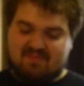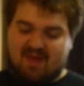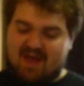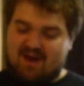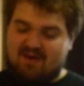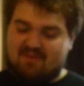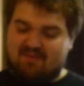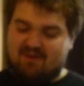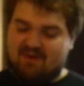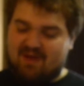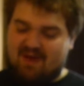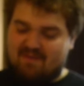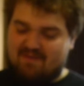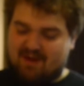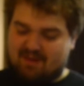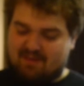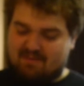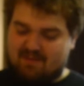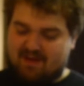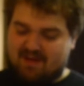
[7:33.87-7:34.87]
I don't really have an
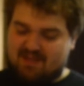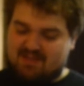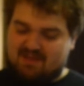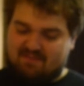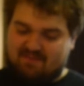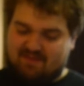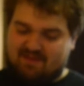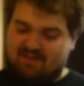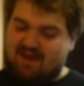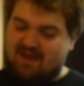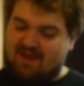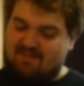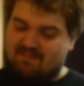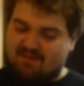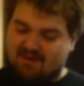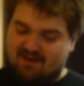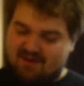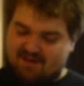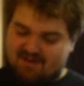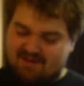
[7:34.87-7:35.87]
explanation for that,
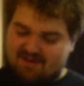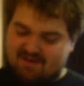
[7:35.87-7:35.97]
but